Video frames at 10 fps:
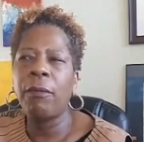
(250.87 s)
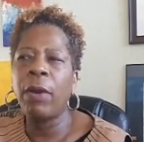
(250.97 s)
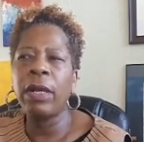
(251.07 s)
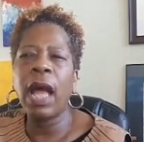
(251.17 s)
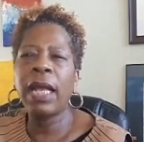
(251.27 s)

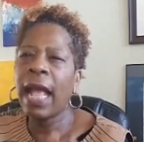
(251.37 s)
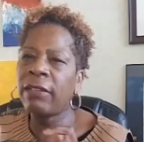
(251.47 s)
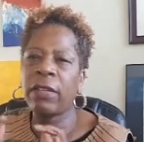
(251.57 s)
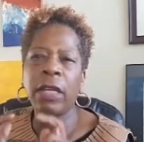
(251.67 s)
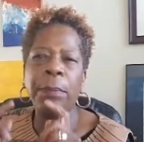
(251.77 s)
We're not
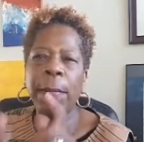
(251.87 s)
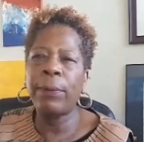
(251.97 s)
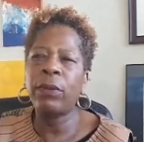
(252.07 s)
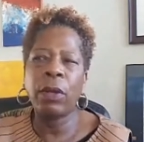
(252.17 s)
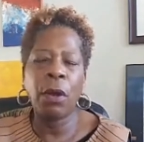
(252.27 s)
asking
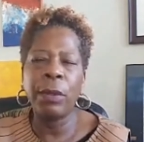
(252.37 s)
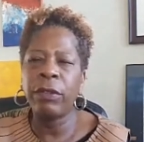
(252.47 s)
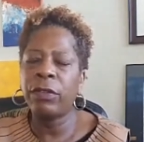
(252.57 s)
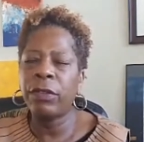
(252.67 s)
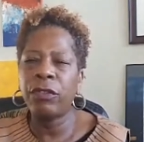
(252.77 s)
people to go
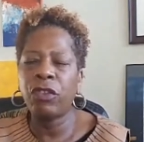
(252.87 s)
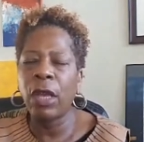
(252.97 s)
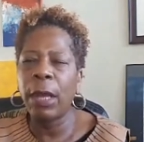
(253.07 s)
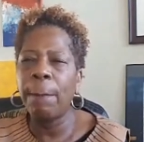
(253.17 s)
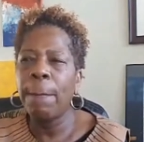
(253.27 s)
into the
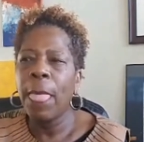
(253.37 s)
gym.